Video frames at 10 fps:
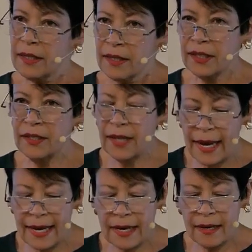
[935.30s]

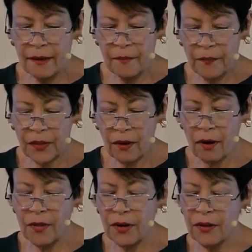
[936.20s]
Today,
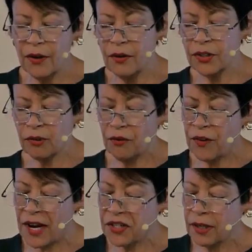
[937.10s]
are there those who are
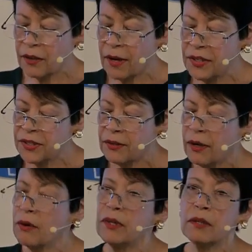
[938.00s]
fashioning Christ in their
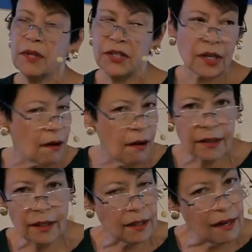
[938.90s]
own image and
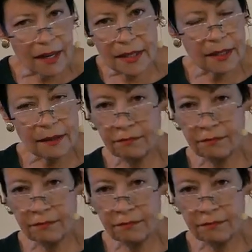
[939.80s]
calling it God?